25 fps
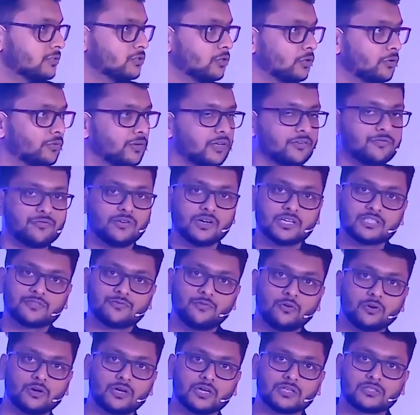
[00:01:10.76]
So we'll
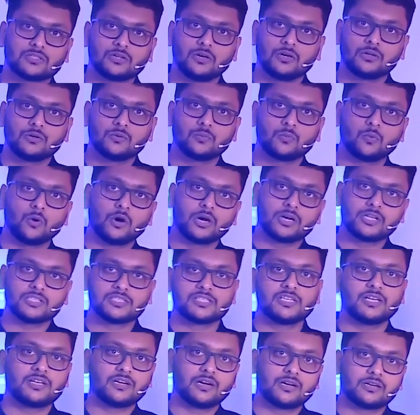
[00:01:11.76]
first focus on what is
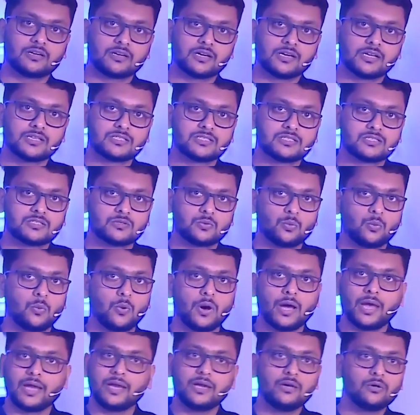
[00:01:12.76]
data trust,
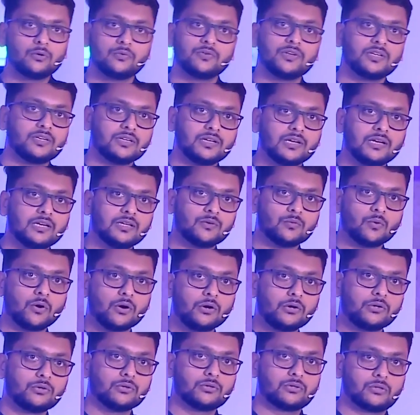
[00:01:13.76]
why do we really
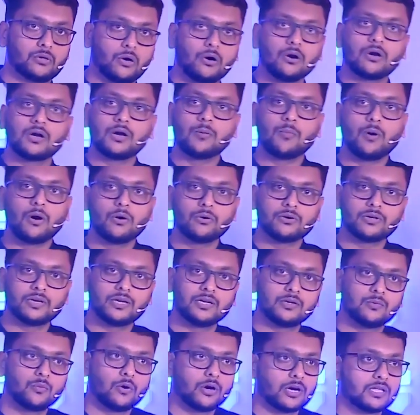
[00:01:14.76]
want to talk about
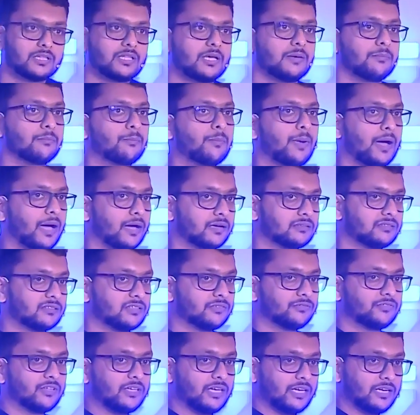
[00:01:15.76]
it, what are the impacts
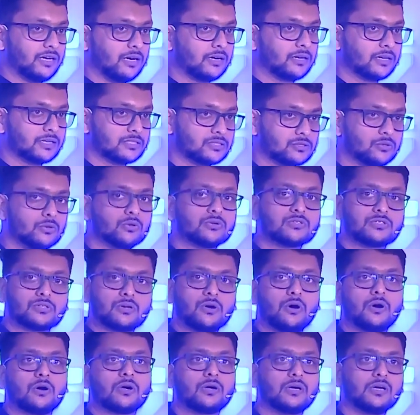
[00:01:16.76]
if the data trust goes
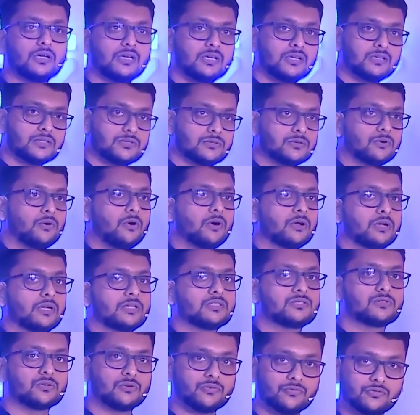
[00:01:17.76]
wrong, so on
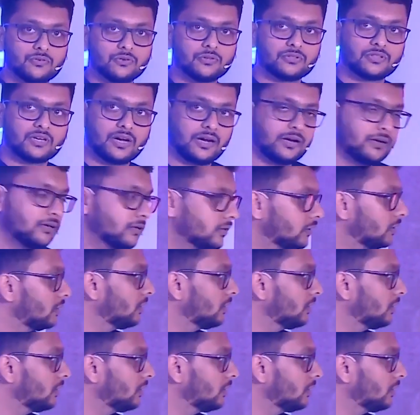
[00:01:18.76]
and so forth. Right?